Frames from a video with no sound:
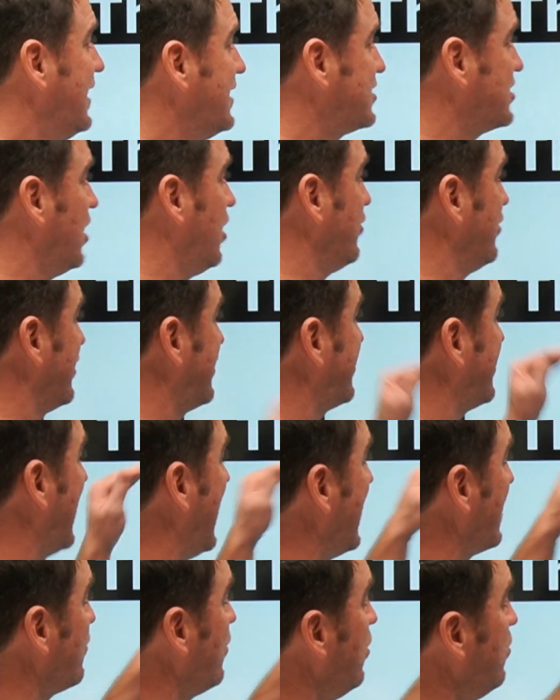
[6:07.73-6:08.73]
is called the
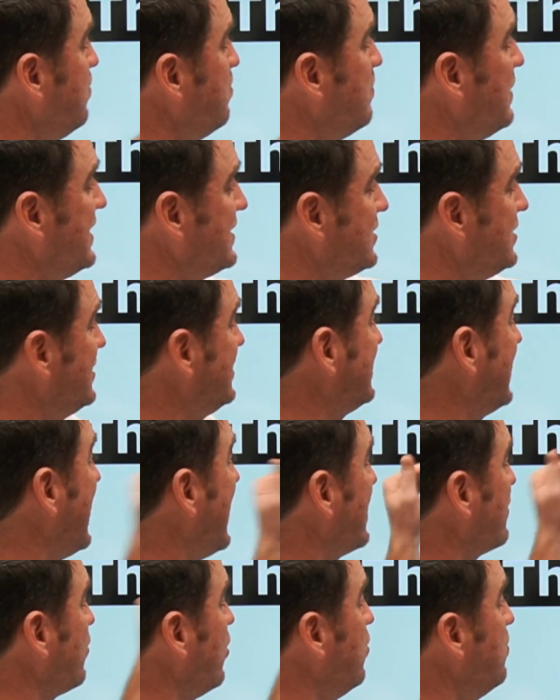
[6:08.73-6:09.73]
thyroid,
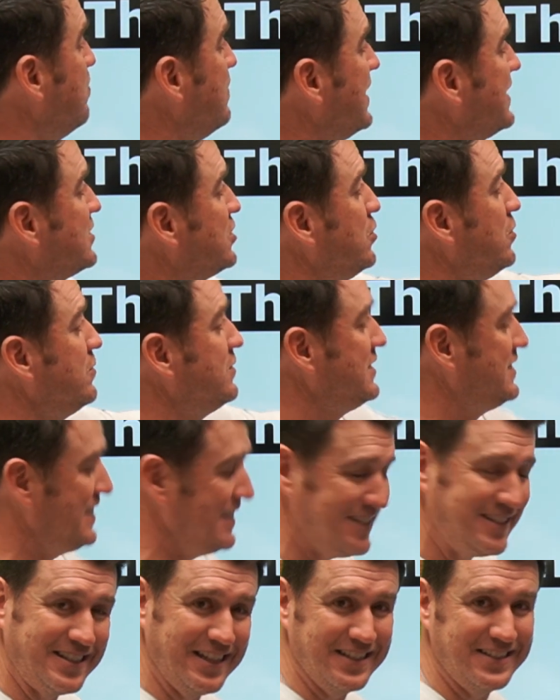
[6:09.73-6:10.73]
thyromental
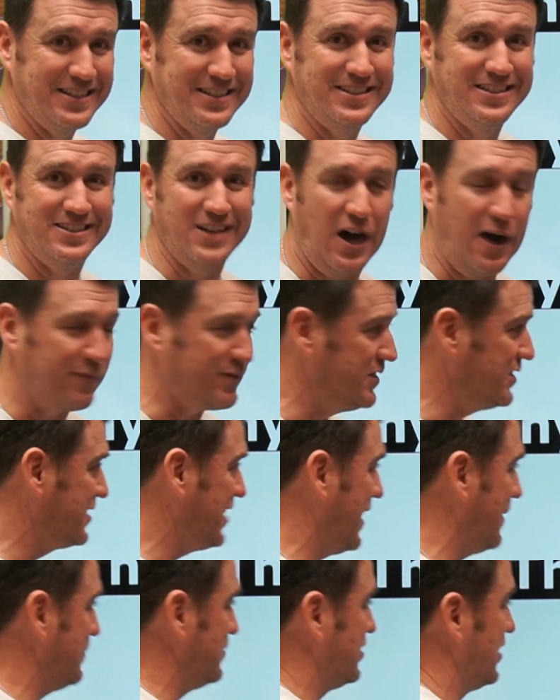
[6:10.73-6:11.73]
distance. This is
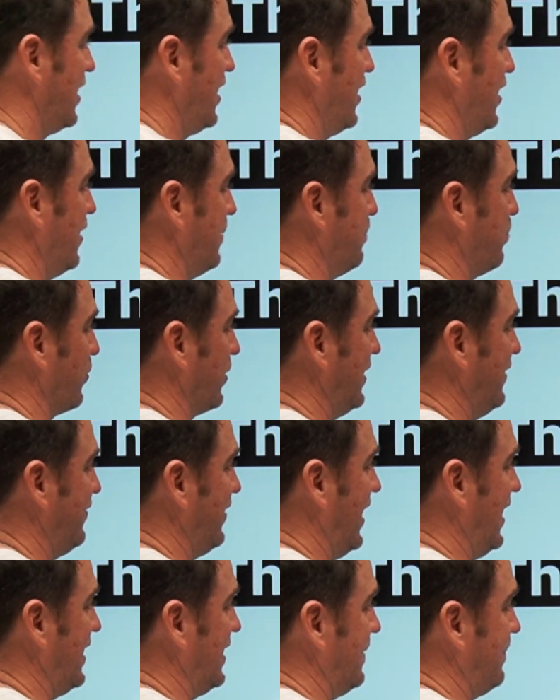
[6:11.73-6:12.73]
oftentimes
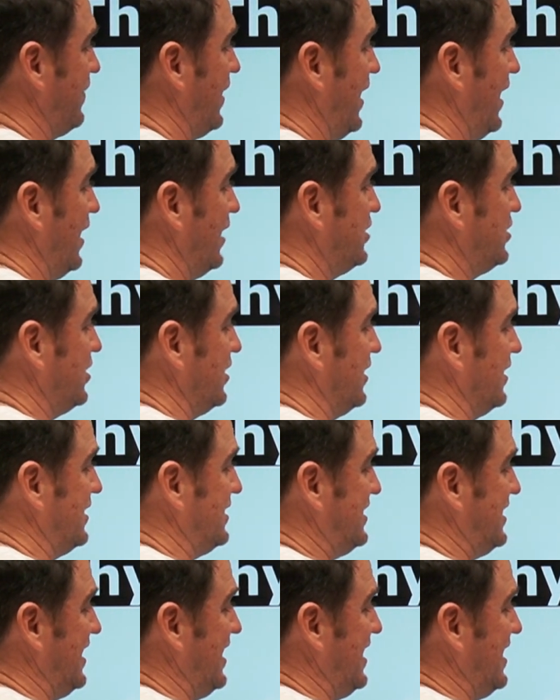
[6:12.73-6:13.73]
abbreviated to the
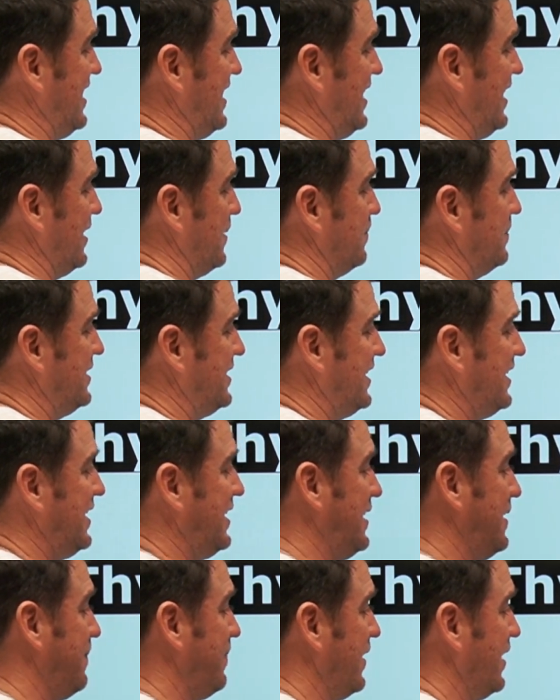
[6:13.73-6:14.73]

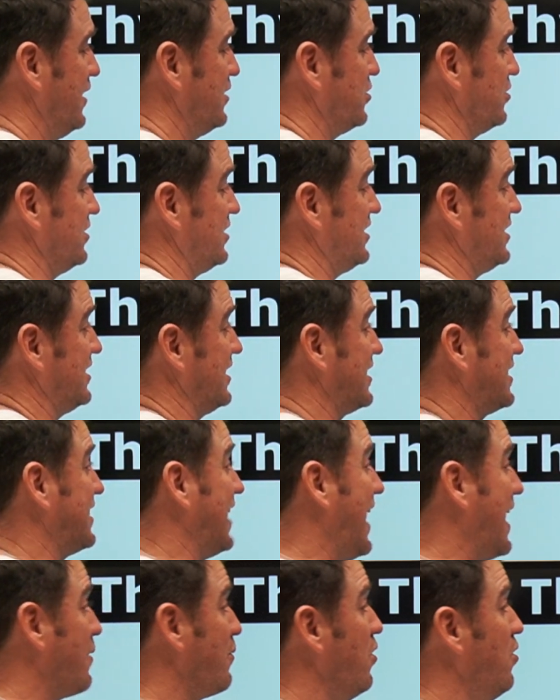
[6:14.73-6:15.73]
TMD. So this is a
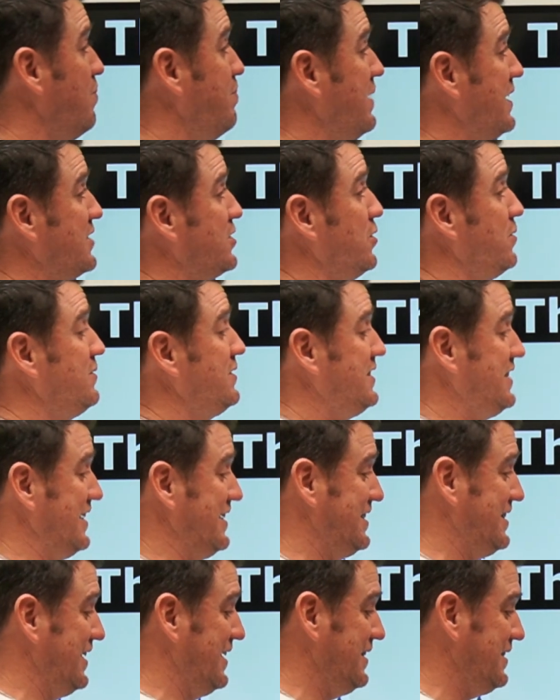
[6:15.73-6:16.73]
thyromental
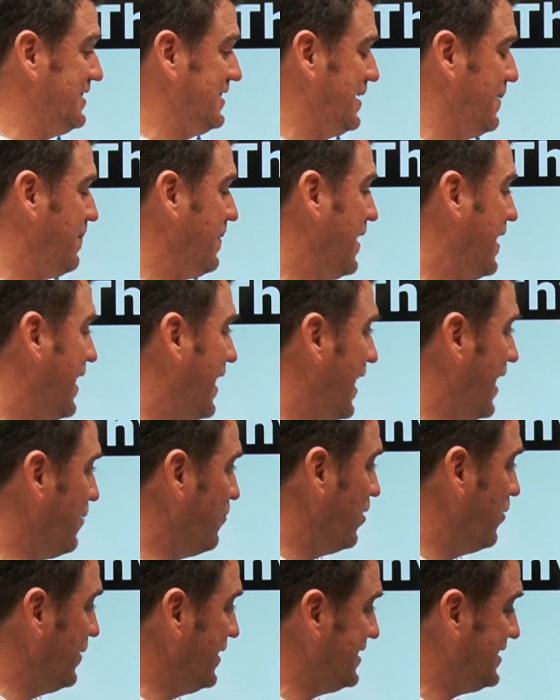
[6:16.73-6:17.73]
distance. And
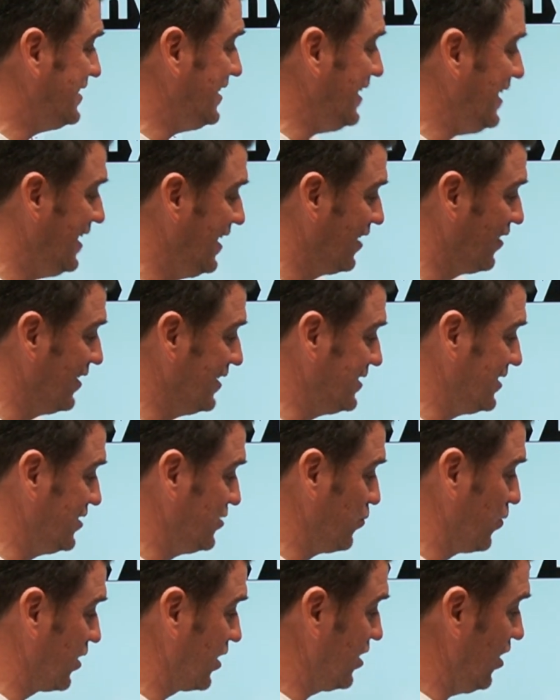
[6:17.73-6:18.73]
what we see here is,
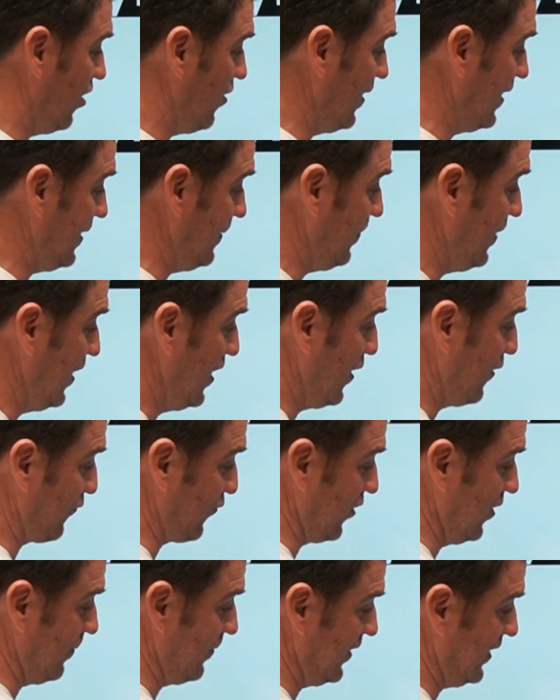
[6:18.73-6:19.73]
is we're going
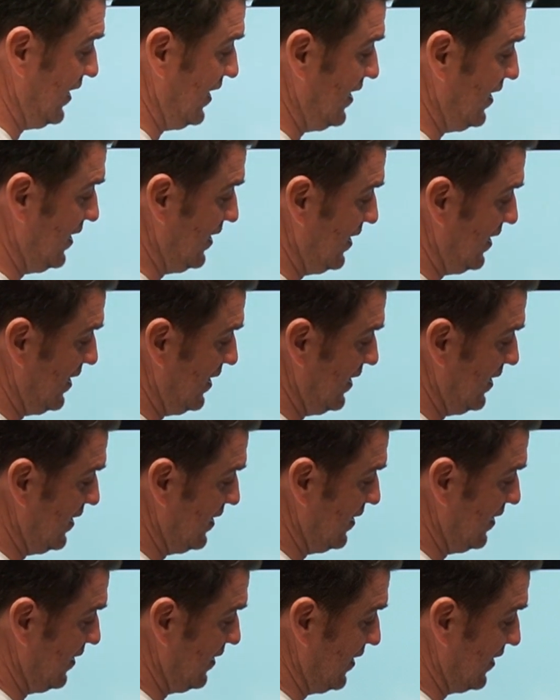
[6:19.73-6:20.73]
from the,
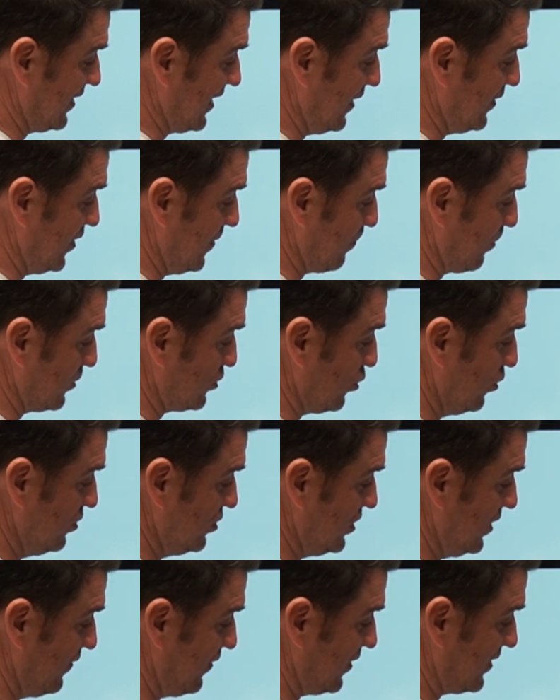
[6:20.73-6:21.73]
uh, the, th the
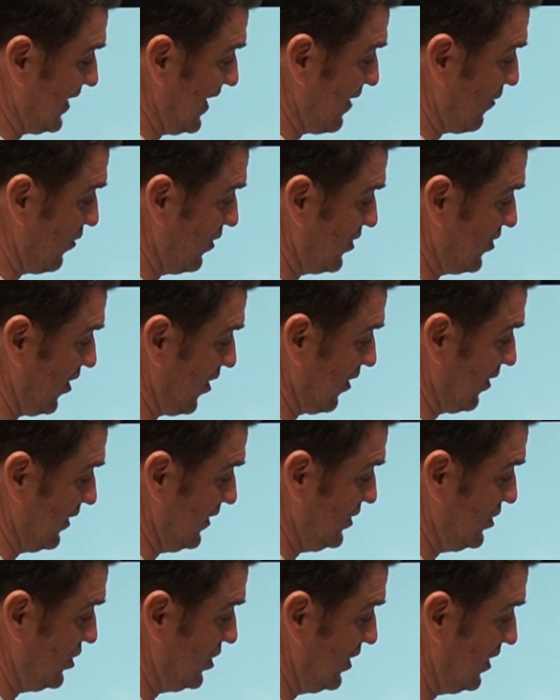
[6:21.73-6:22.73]
protrusion of the thyroid
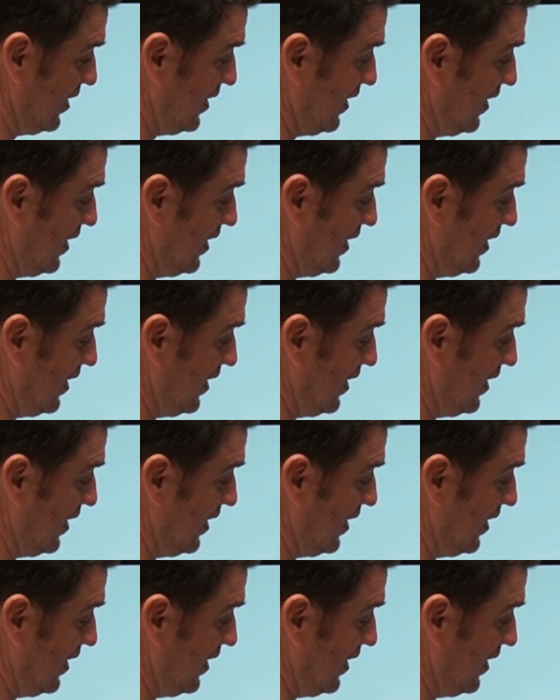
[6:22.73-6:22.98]
cartilage